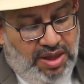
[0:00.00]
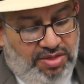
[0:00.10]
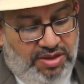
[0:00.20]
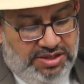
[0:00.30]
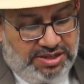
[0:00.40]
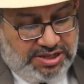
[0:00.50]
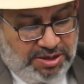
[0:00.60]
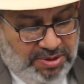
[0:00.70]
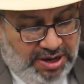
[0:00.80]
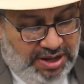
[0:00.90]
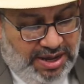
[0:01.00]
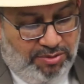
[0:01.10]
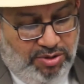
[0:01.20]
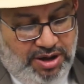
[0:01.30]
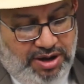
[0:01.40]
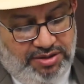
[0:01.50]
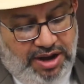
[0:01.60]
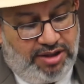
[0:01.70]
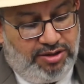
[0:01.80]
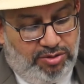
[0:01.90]
This is explaining how you are
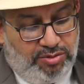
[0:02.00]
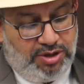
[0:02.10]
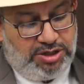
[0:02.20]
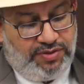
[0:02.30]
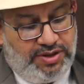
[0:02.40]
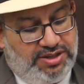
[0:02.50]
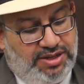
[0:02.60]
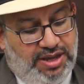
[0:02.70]
attracted to HVAC